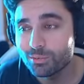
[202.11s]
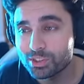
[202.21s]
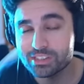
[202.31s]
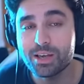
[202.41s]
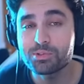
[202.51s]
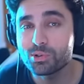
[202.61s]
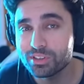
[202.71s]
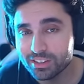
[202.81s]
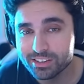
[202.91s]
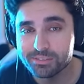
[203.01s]
which is
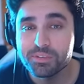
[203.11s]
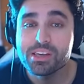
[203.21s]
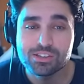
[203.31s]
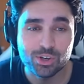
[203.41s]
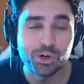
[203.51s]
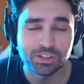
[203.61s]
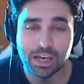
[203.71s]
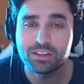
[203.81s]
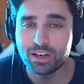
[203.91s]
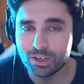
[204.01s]
absolutely nothing so
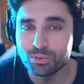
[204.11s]
yeah they're